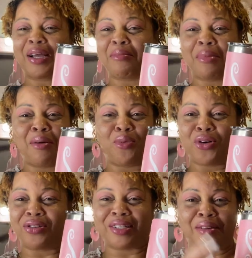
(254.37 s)
get, my
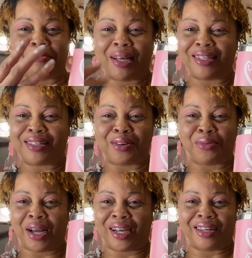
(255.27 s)
words get messed up
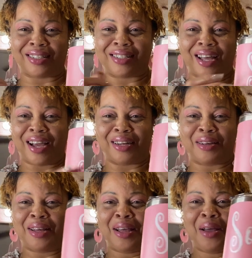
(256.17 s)
when I get
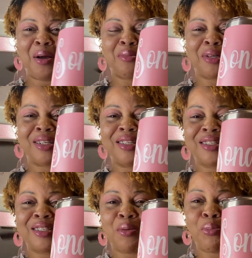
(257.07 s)
excited. But this
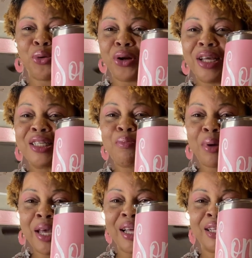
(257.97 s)
is the prettiest
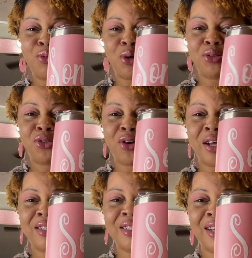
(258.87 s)
pink. That's what I was
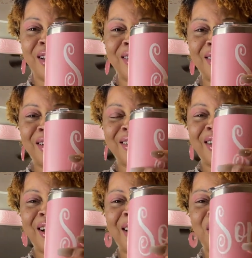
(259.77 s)
trying to say. Look at
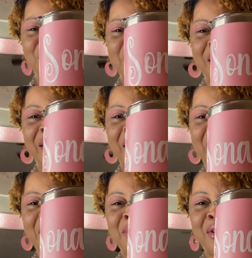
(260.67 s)
that with my
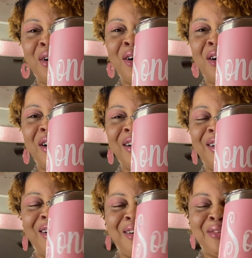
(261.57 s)
name and a heart.
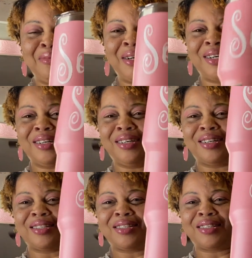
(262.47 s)
Oh my
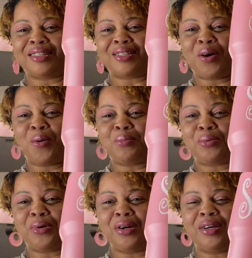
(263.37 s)
goodness, this is so
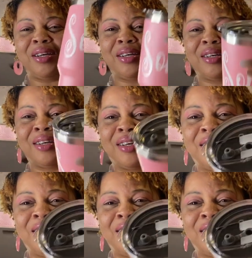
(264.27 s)
pretty.